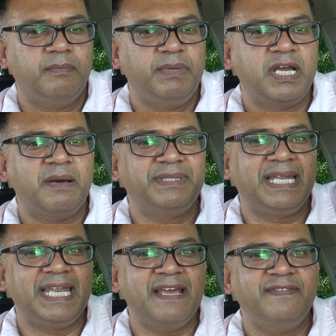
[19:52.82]
becomes a
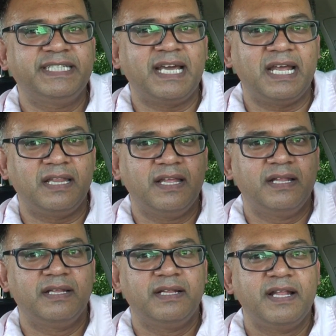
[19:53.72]
lifestyle.
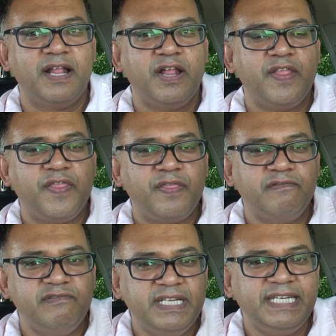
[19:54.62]

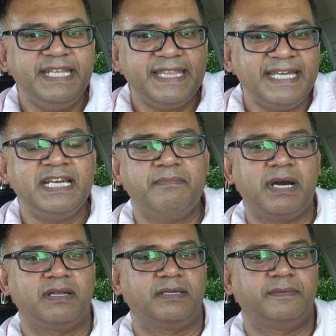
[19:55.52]
Really think
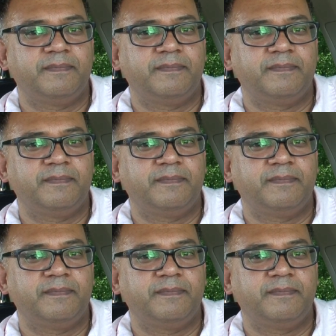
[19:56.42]
about it.